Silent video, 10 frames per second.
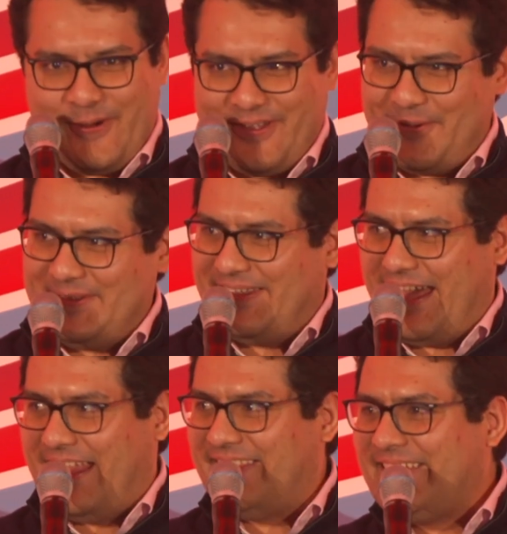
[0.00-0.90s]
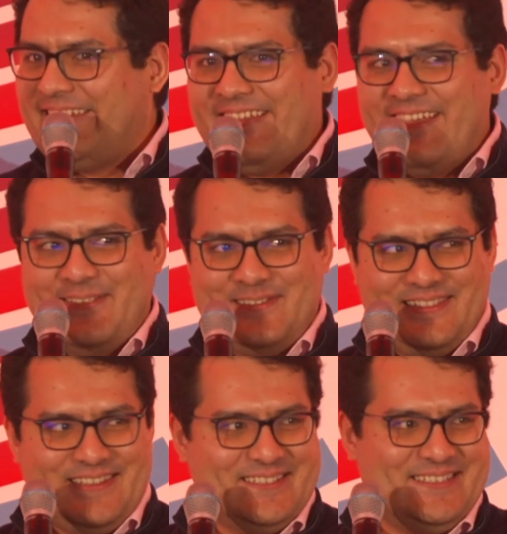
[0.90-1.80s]
I go into that, this is the
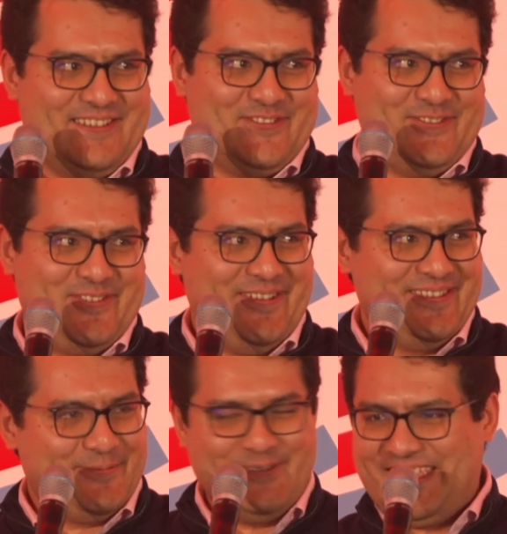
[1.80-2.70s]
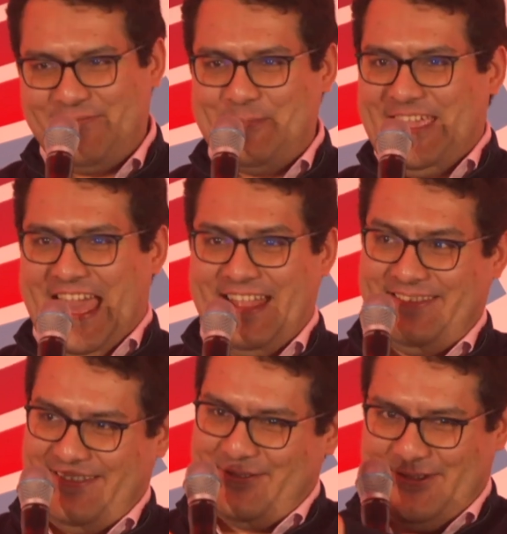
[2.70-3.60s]
last session, so I just wanted to give a big hand
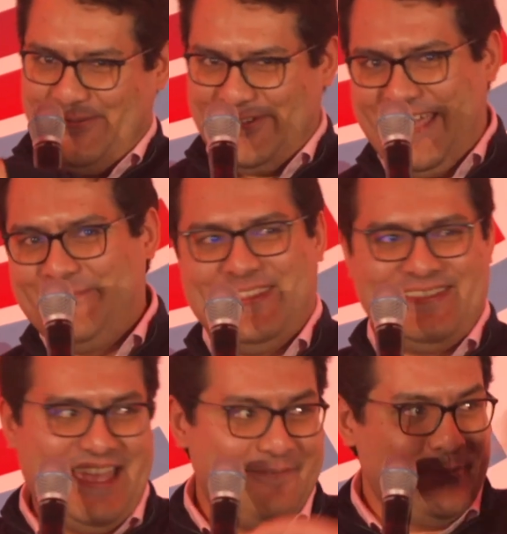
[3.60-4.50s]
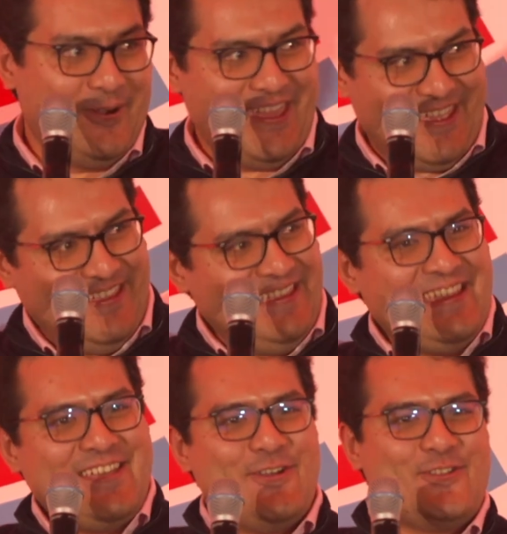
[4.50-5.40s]
to the two Jameses and everyone here
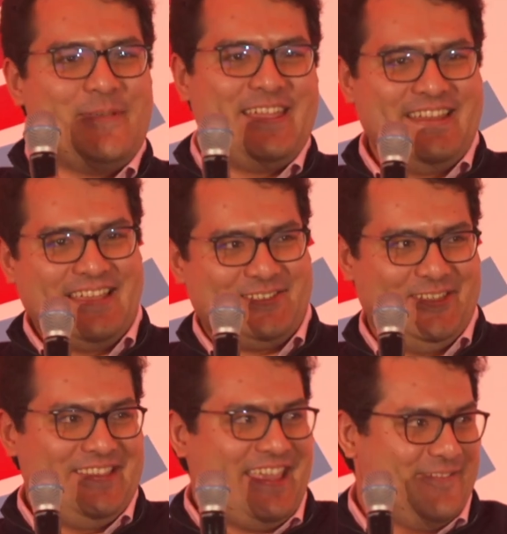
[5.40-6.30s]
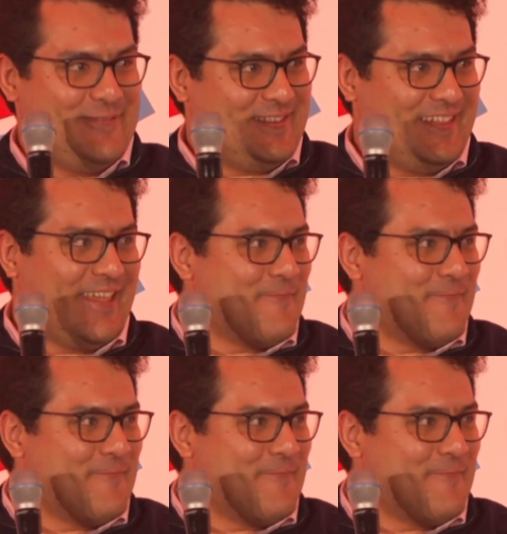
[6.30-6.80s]
who's made an excellent day of this today.